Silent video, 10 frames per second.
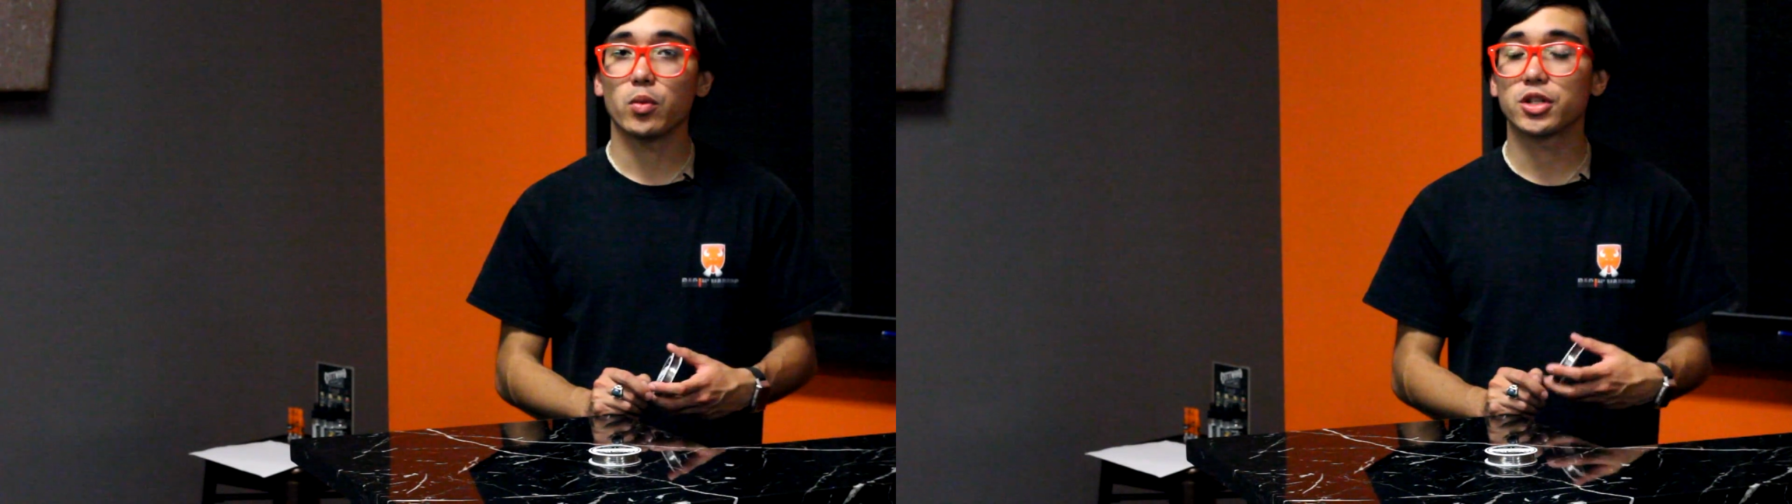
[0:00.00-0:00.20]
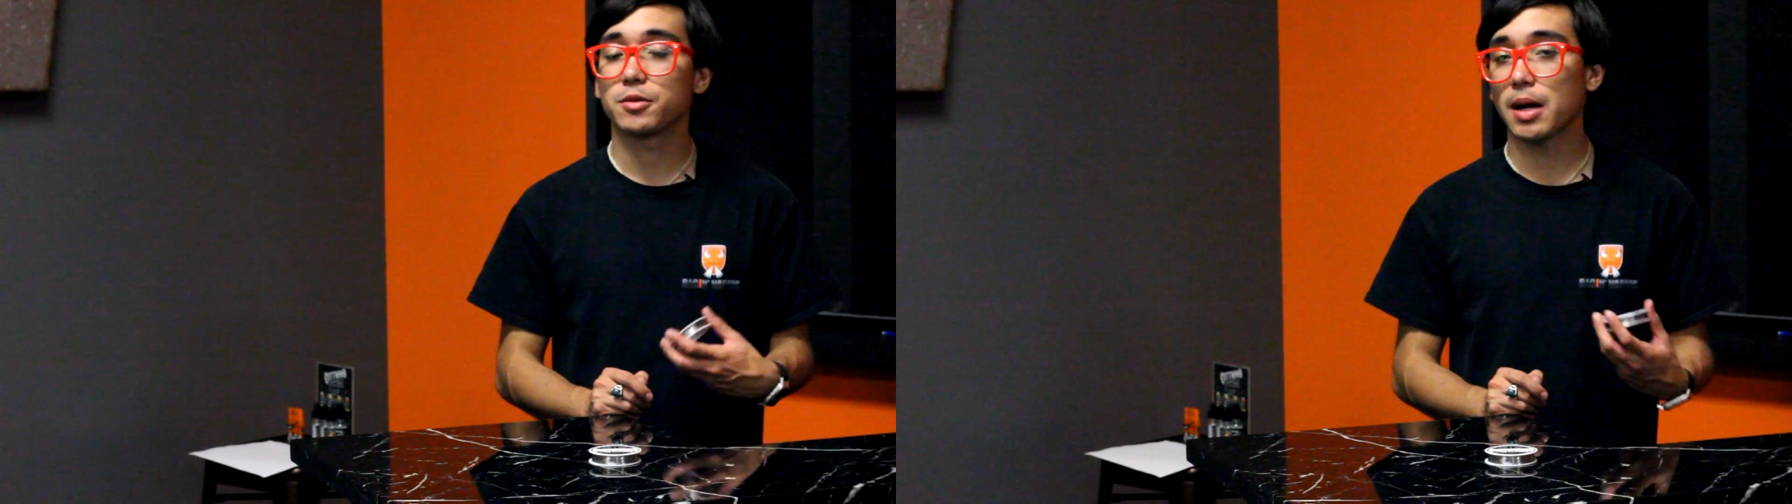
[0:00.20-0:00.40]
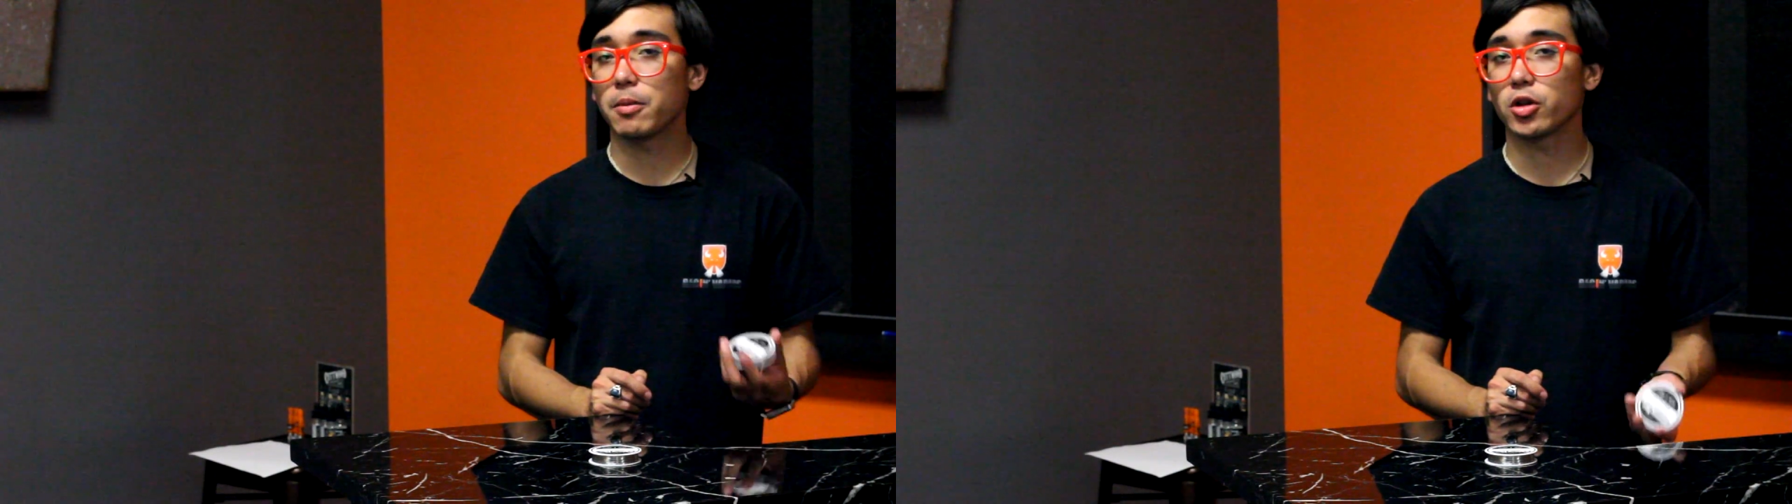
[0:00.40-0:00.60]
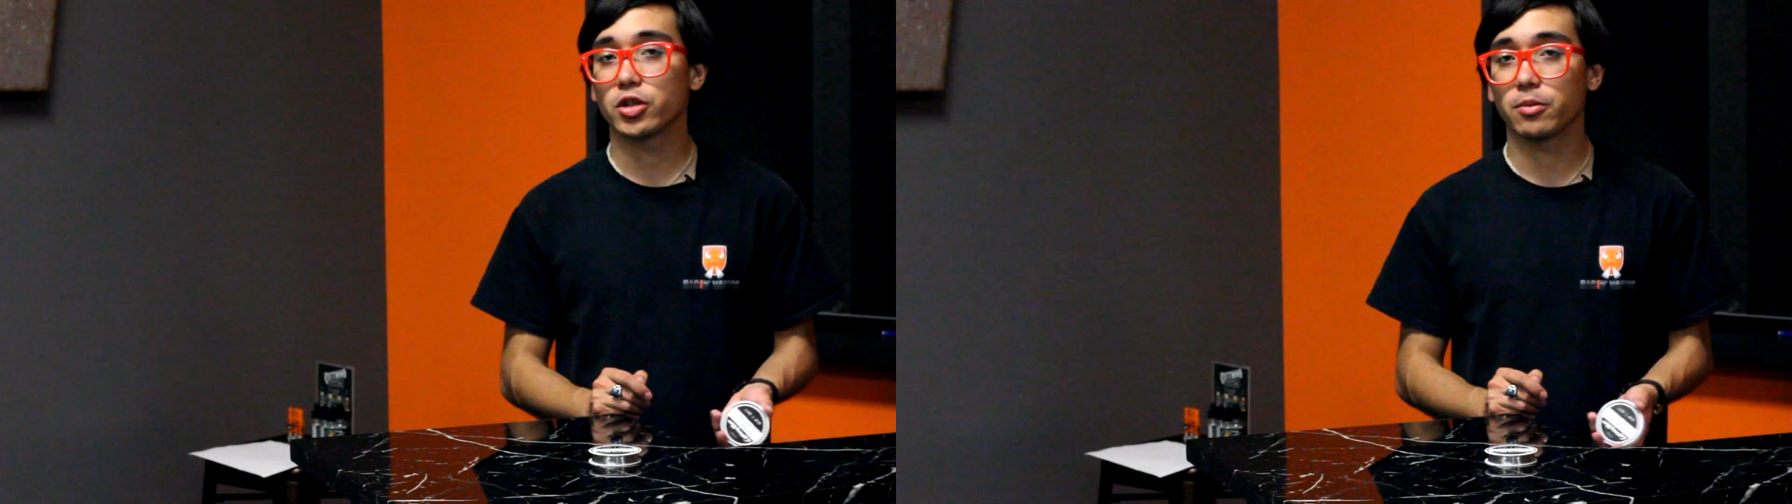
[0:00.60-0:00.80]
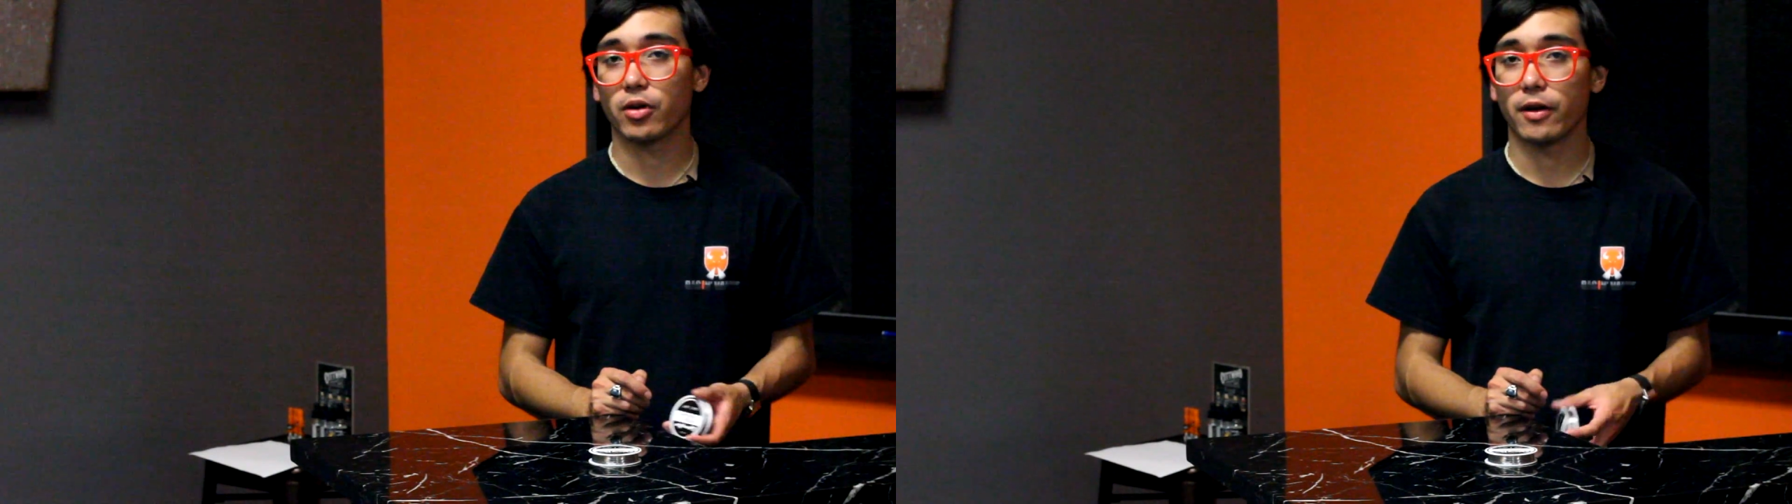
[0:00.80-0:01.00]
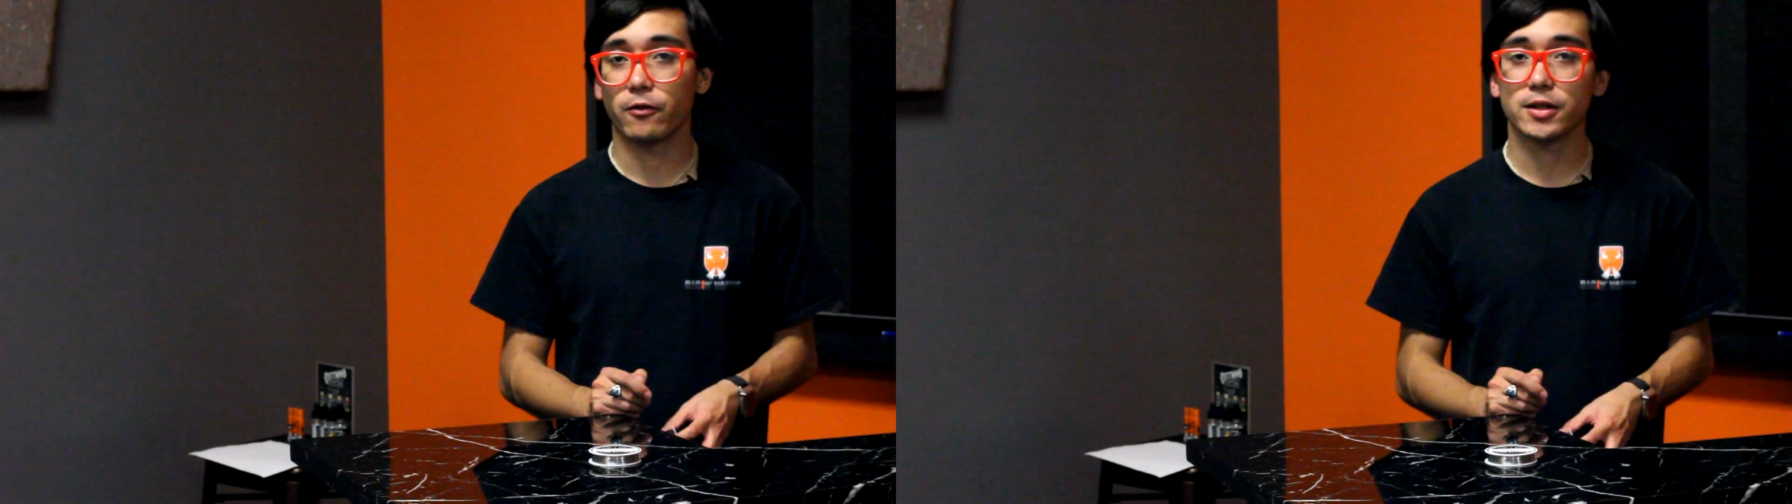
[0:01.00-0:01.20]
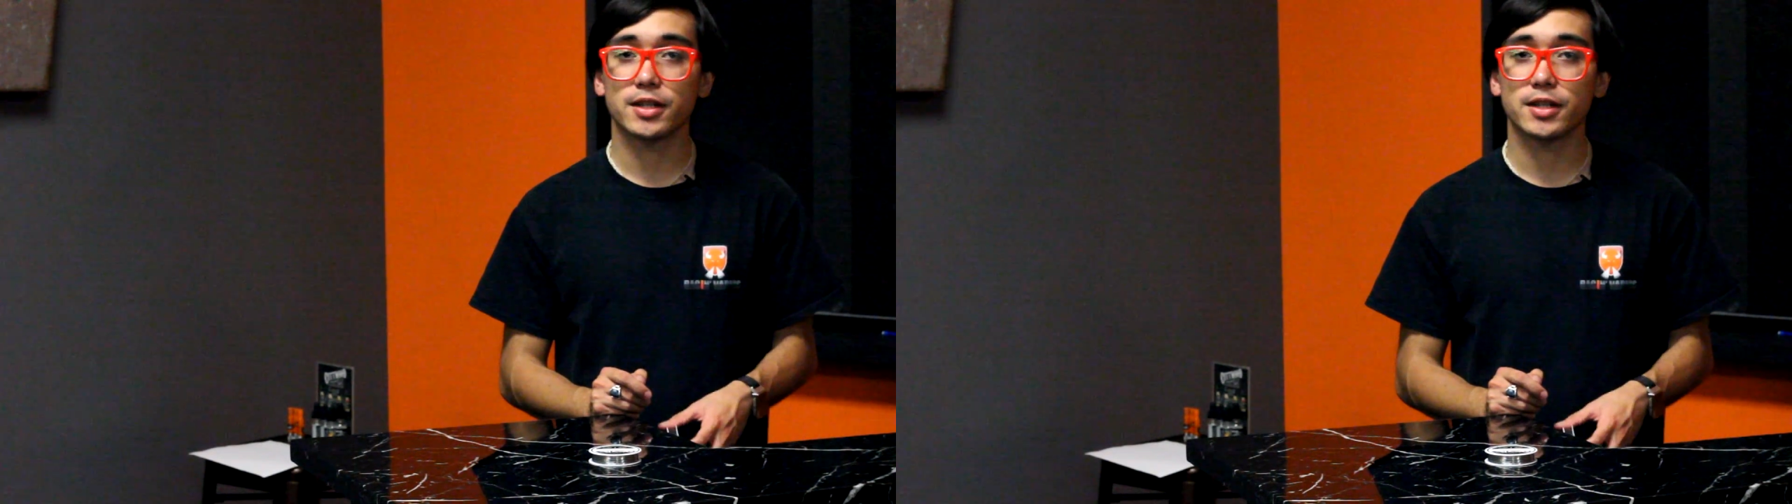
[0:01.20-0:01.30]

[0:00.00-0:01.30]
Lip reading: which is my personal preference.